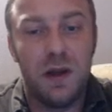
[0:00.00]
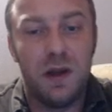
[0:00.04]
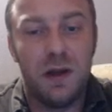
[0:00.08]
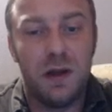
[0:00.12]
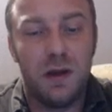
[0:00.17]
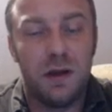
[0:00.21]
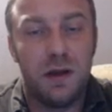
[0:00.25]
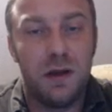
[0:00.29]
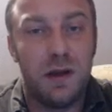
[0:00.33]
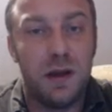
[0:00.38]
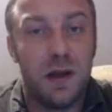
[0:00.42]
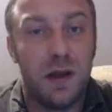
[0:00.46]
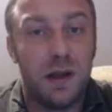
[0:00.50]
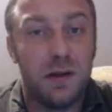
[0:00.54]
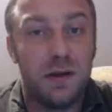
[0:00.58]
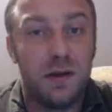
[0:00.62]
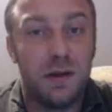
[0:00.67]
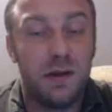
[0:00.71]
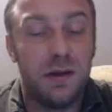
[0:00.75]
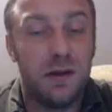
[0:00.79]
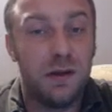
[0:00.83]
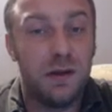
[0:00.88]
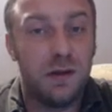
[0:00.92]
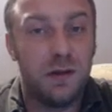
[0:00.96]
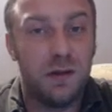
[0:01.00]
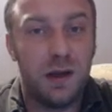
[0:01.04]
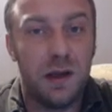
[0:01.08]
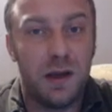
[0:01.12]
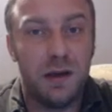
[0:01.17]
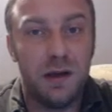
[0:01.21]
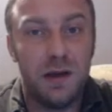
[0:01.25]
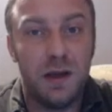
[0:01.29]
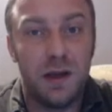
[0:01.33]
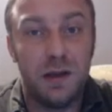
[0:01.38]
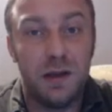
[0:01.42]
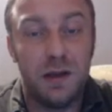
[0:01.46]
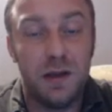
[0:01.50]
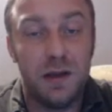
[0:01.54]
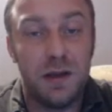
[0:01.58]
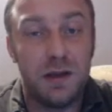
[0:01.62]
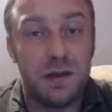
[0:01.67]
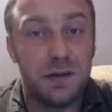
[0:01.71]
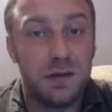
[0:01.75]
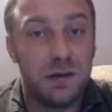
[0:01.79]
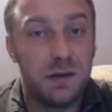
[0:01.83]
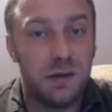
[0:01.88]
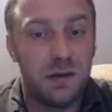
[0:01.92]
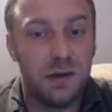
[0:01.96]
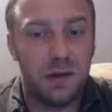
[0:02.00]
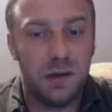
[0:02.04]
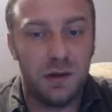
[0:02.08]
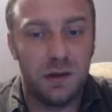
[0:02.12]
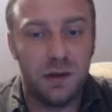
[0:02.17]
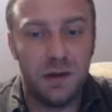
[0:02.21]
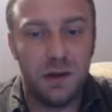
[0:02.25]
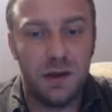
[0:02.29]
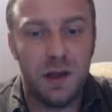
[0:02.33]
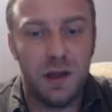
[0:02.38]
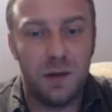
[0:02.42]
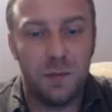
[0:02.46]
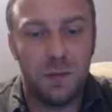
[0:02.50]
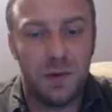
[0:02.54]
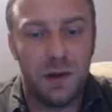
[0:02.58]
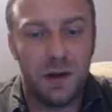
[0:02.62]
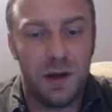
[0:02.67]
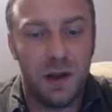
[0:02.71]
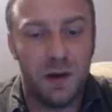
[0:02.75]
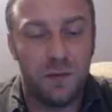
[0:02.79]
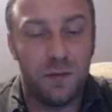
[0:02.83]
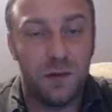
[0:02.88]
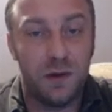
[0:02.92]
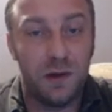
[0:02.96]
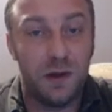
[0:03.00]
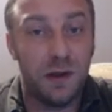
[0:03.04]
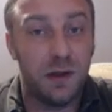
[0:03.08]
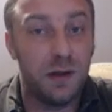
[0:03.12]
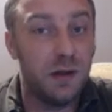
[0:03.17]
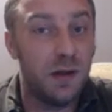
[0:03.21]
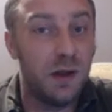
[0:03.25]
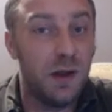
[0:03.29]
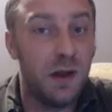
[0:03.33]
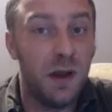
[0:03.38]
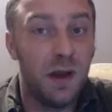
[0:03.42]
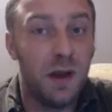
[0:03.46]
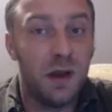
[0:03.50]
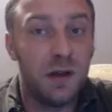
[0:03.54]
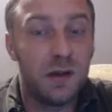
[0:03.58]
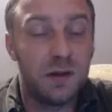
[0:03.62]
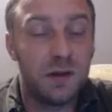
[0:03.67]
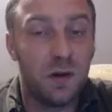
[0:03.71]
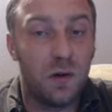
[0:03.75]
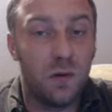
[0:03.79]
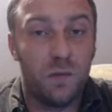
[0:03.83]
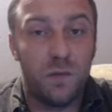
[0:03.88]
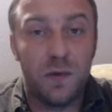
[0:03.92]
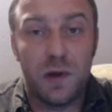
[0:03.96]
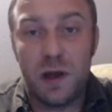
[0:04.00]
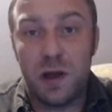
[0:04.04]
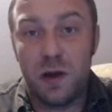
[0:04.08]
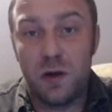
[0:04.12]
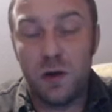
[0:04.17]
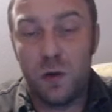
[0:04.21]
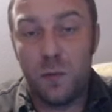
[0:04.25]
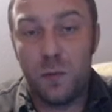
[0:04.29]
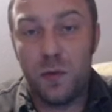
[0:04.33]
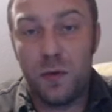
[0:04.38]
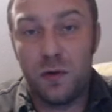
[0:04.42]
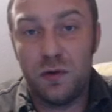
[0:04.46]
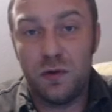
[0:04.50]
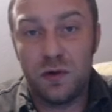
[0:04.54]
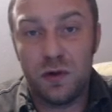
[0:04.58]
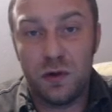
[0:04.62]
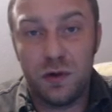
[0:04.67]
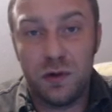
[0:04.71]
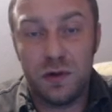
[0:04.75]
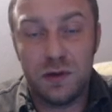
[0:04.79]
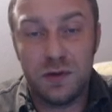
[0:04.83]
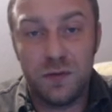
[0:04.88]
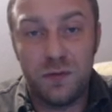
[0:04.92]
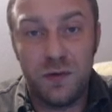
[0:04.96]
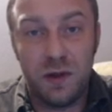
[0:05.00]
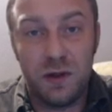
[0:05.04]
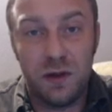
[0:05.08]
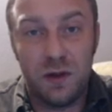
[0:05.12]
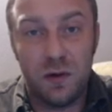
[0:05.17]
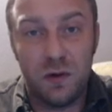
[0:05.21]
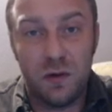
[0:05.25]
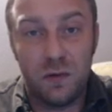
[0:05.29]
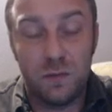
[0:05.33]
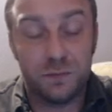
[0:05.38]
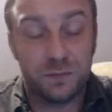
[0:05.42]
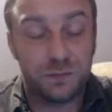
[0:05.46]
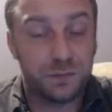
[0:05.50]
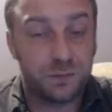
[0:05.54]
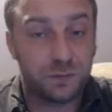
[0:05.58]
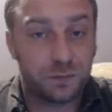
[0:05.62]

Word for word: he hadn't uh, any ideas in the game then after that so i hope you enjoyed this video